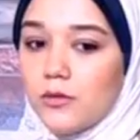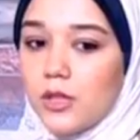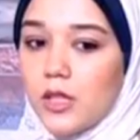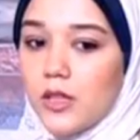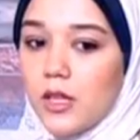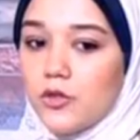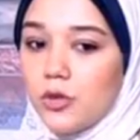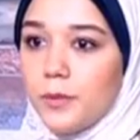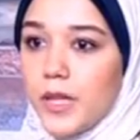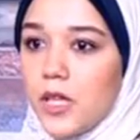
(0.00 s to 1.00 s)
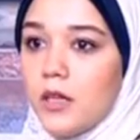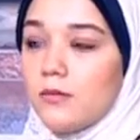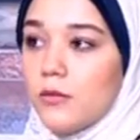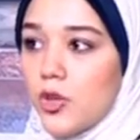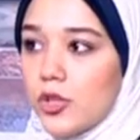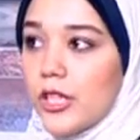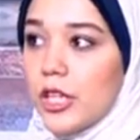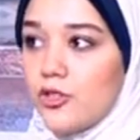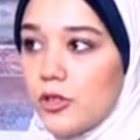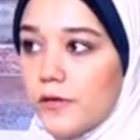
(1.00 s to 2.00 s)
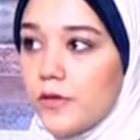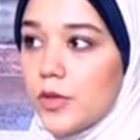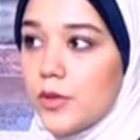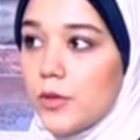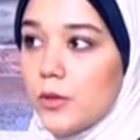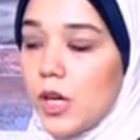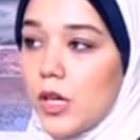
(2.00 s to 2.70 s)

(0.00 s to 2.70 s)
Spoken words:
they should be more initiative to